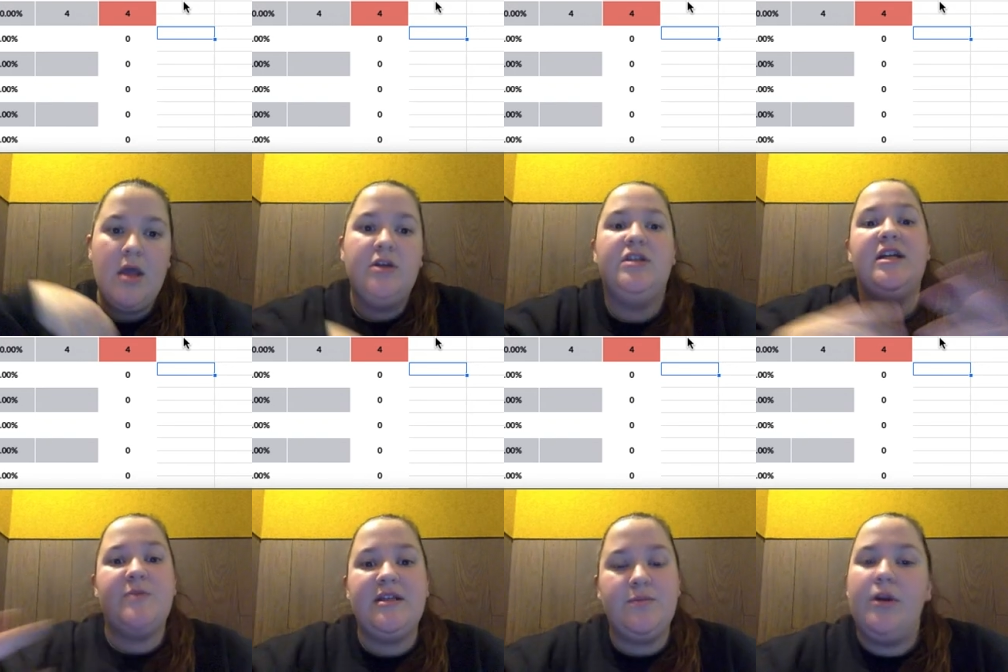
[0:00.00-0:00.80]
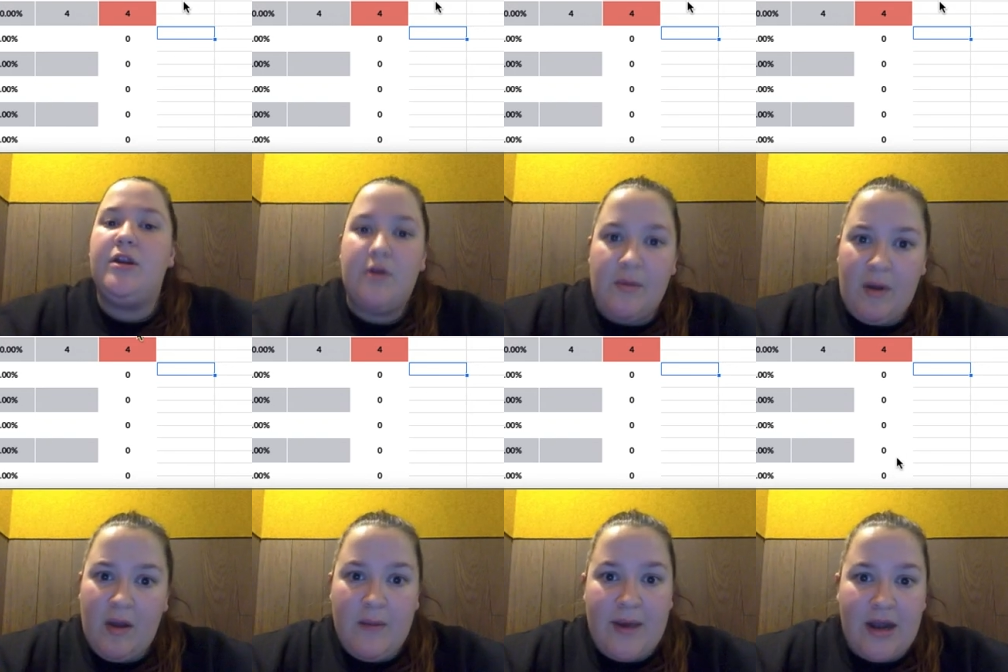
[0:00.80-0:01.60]
So that's why it's important to do
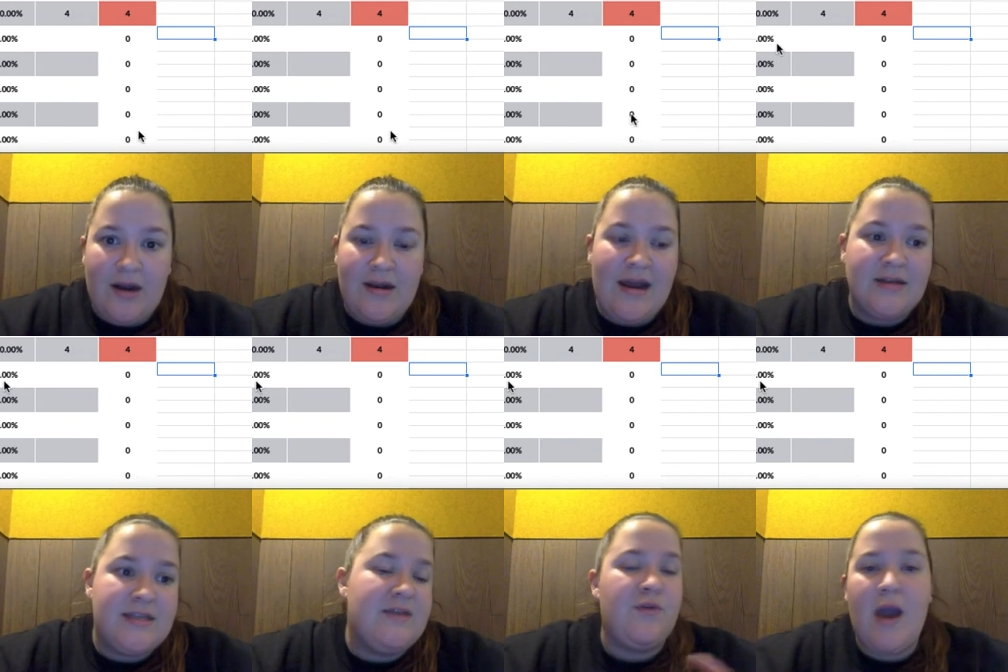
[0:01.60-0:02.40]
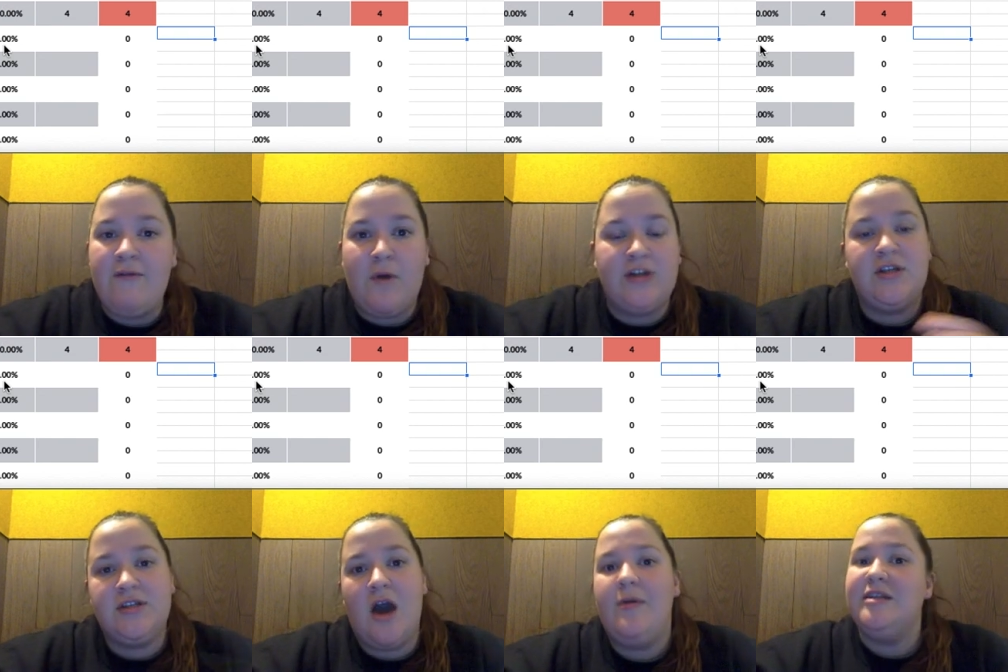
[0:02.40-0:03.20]
competitor analysis. If you have questions,
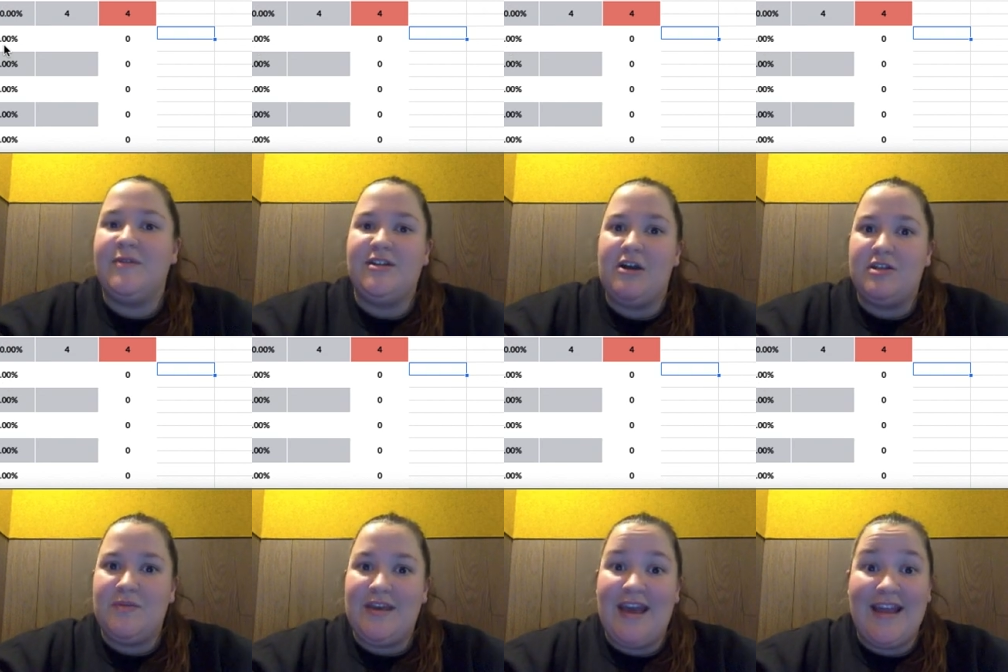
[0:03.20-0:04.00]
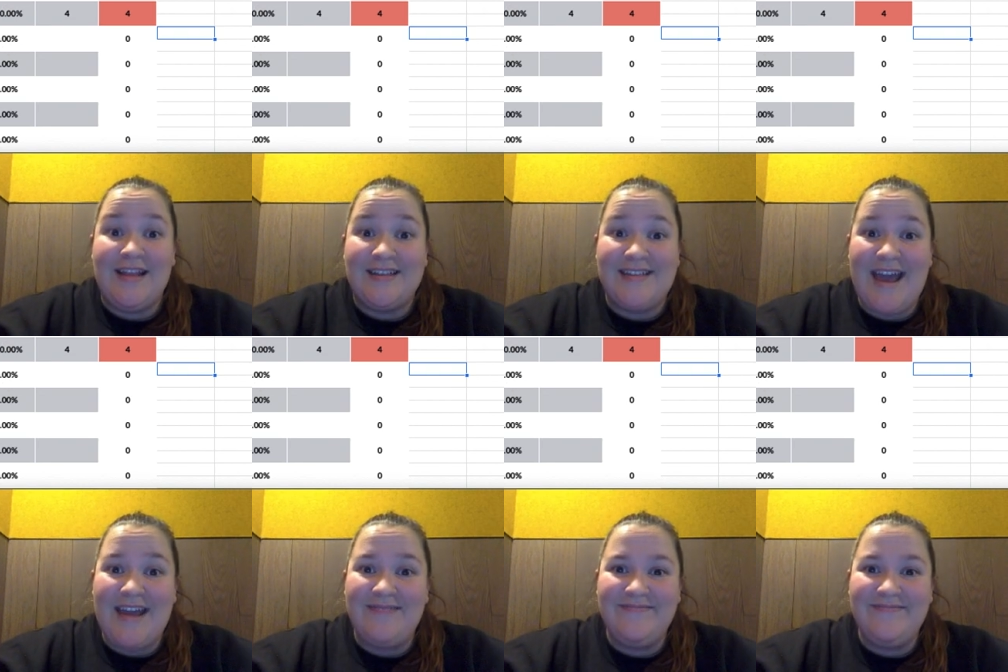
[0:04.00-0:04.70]
always reach out to me, and that's that.